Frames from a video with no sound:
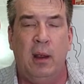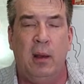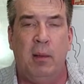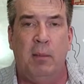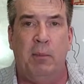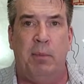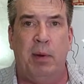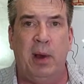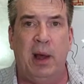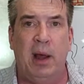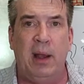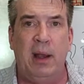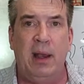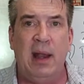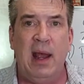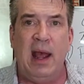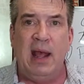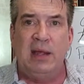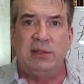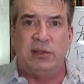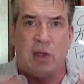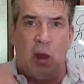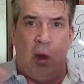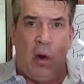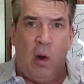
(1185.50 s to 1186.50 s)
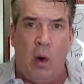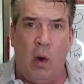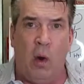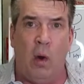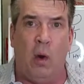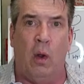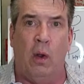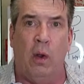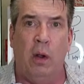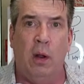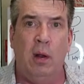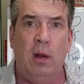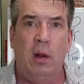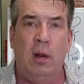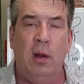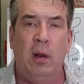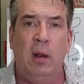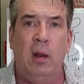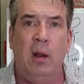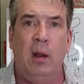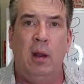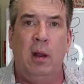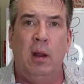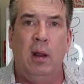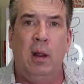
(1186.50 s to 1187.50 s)
but as a whole,
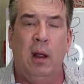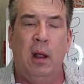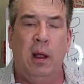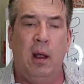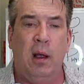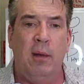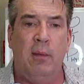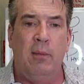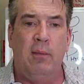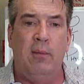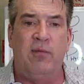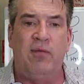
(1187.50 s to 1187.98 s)
uh,